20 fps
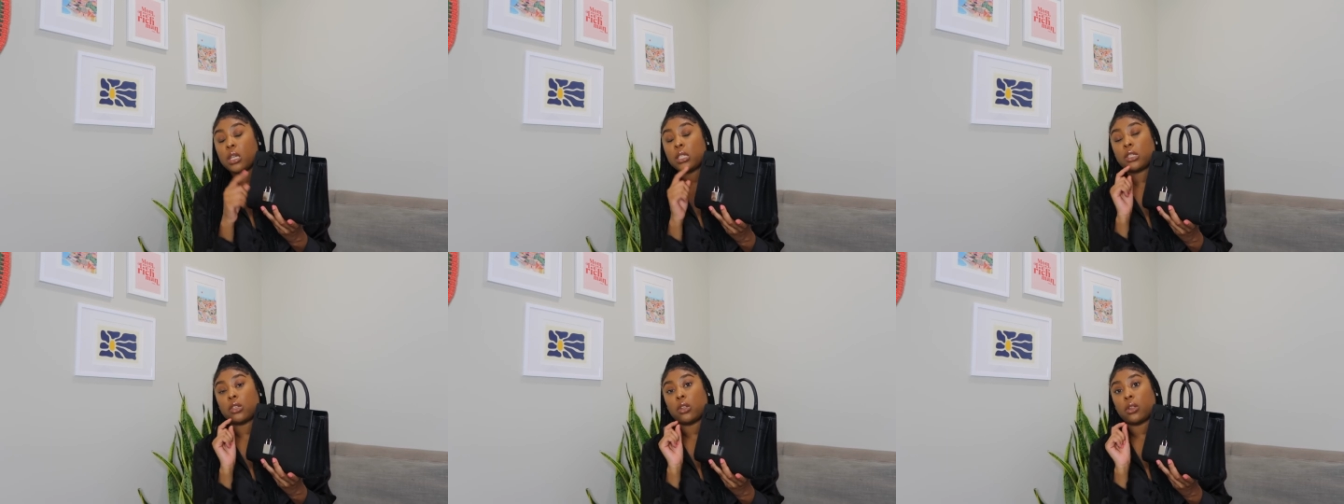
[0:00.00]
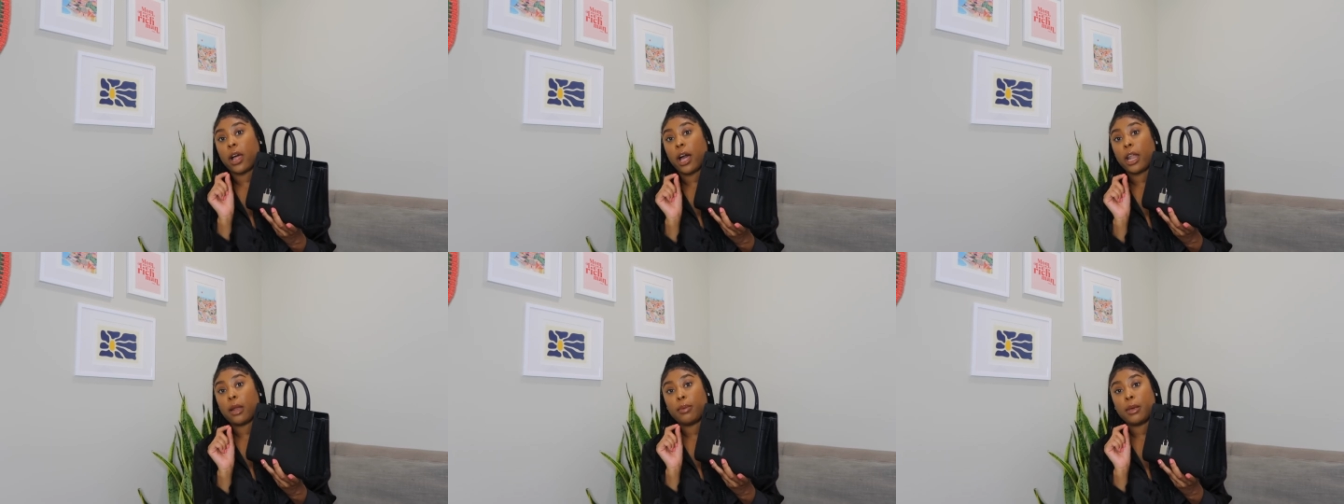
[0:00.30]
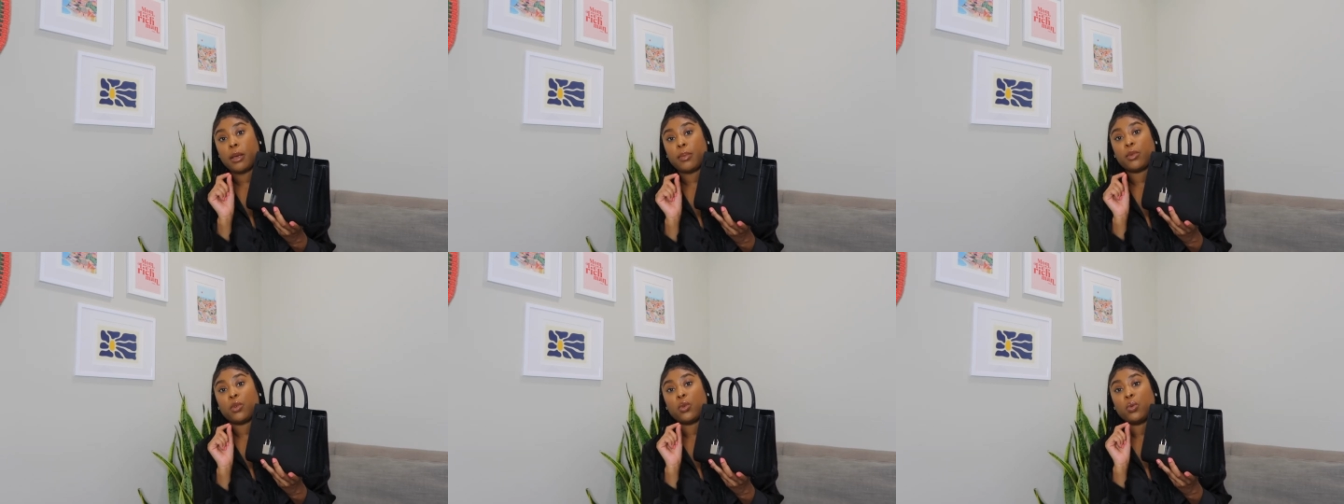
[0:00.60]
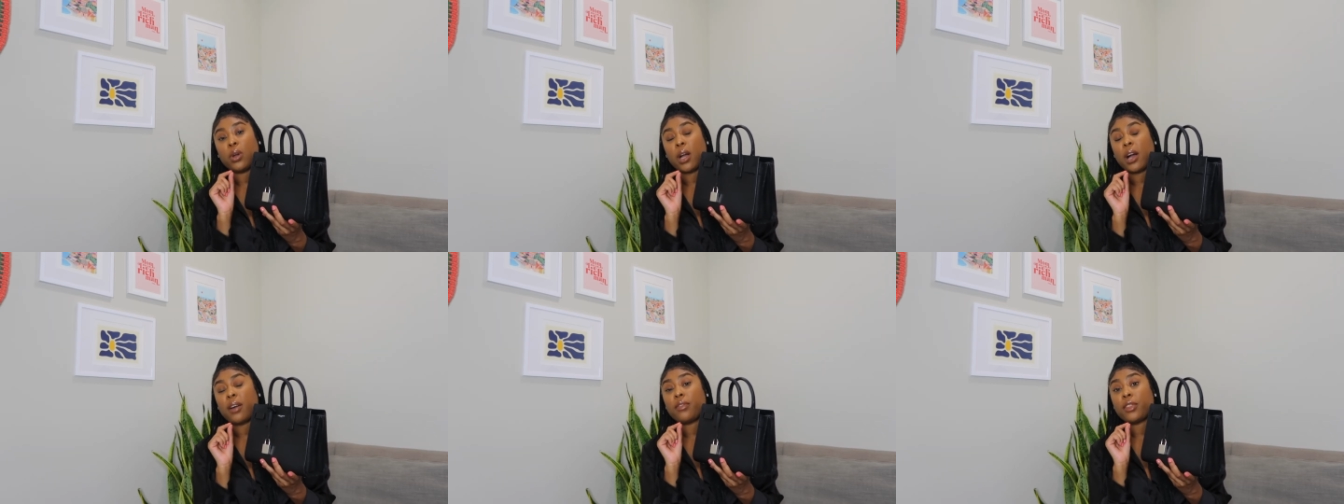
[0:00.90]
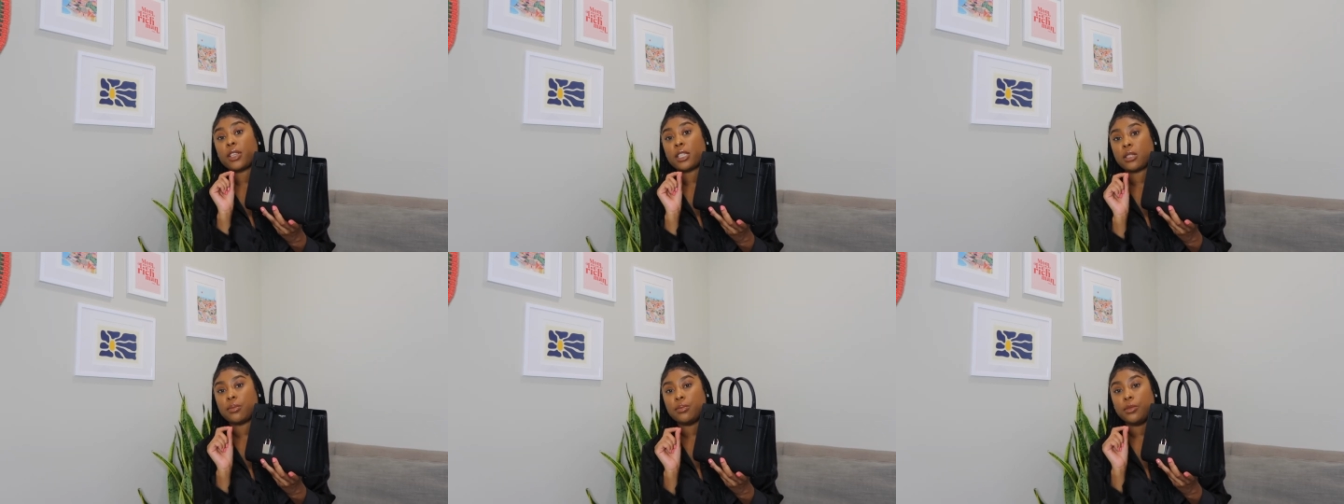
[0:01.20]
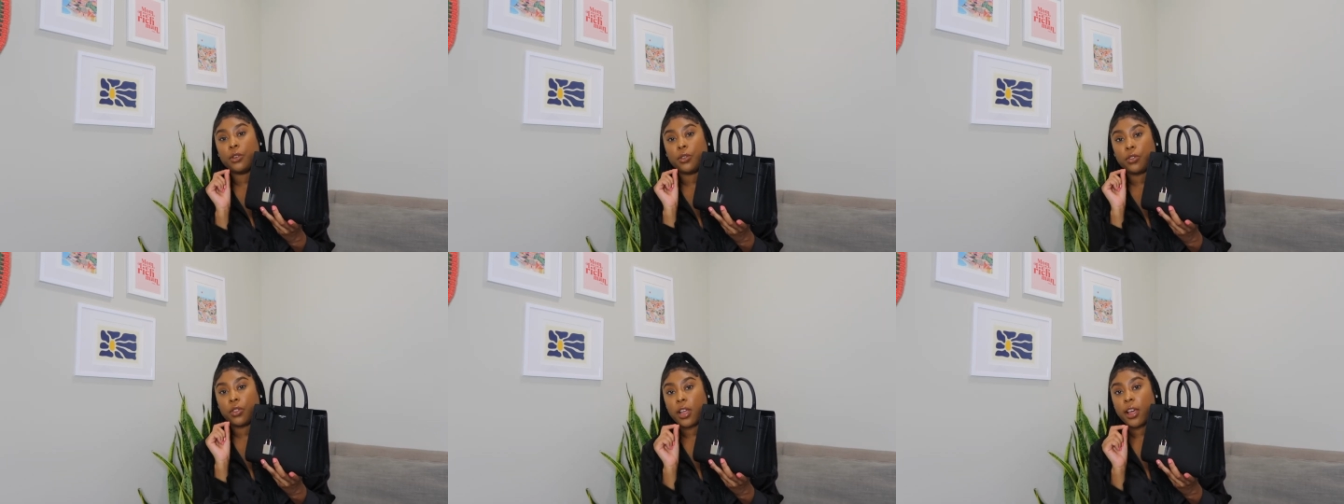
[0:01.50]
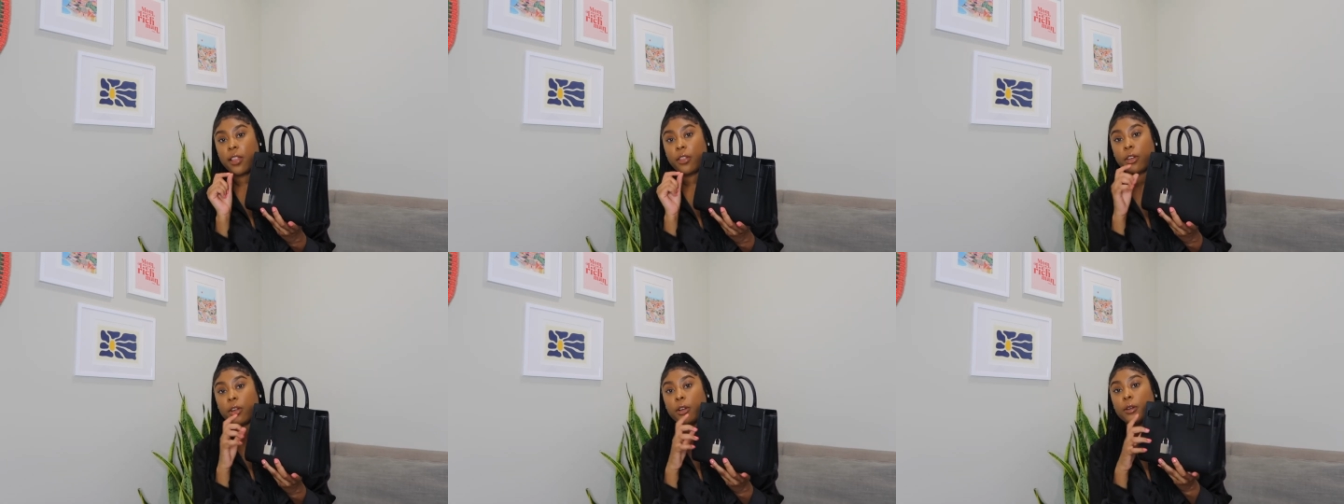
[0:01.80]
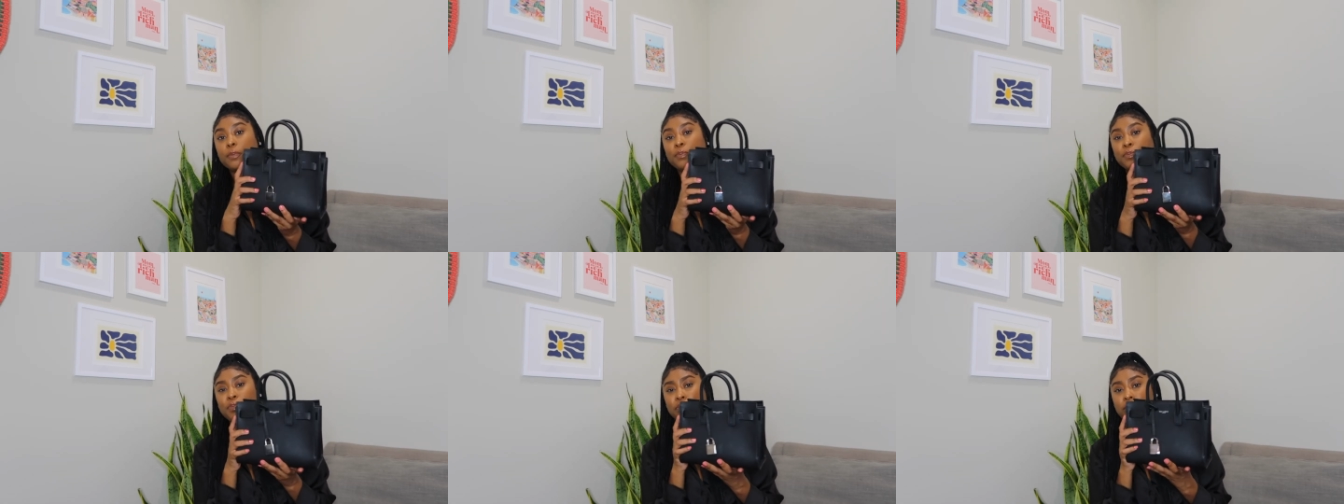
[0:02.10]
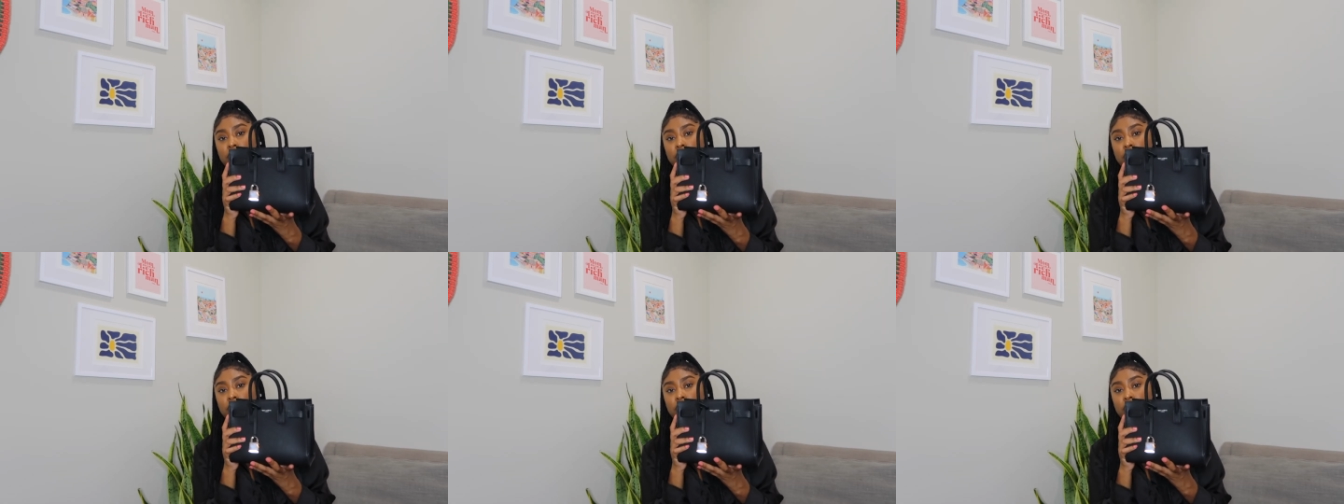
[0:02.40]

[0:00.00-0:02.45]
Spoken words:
So a lot of people who have the smooth leather